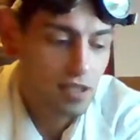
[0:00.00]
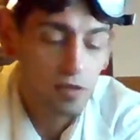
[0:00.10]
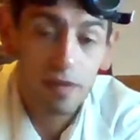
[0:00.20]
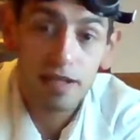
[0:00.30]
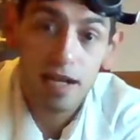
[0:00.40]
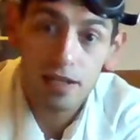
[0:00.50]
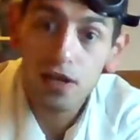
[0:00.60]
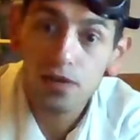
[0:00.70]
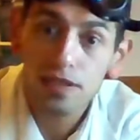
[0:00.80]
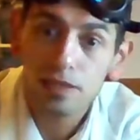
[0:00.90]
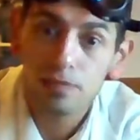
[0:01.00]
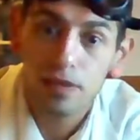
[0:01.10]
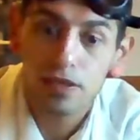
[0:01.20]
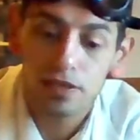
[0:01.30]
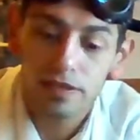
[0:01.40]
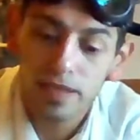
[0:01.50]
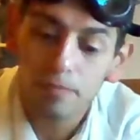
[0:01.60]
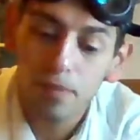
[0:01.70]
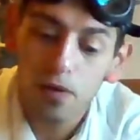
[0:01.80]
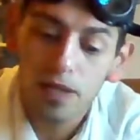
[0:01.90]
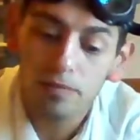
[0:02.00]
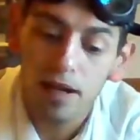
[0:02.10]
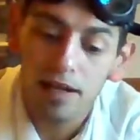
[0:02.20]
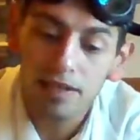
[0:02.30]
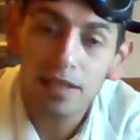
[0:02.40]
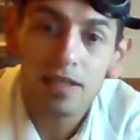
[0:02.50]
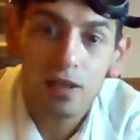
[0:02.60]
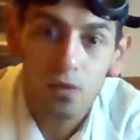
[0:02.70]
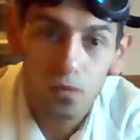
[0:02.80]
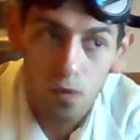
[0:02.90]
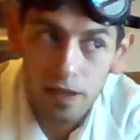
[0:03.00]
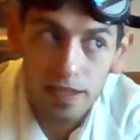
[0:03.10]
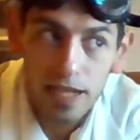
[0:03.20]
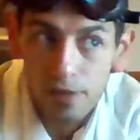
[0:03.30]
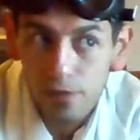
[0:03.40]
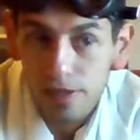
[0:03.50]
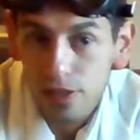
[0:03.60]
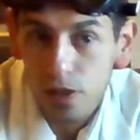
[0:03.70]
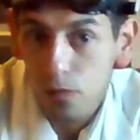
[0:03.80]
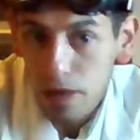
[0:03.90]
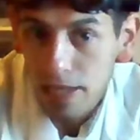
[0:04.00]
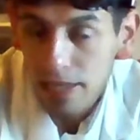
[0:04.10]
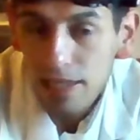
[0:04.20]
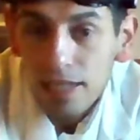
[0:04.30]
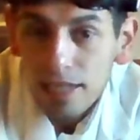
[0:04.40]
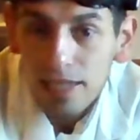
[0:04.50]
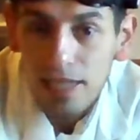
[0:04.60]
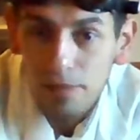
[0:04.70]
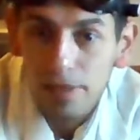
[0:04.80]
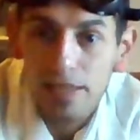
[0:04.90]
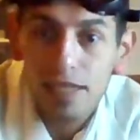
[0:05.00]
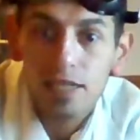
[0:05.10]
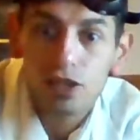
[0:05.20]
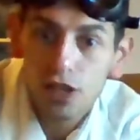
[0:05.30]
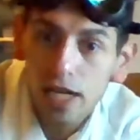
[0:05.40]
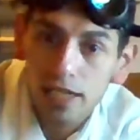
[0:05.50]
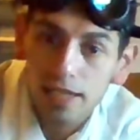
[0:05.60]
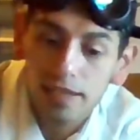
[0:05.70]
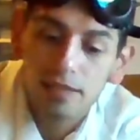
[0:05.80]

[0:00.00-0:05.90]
You may not know this, but some Pokemon, one in every so many, can be shiny,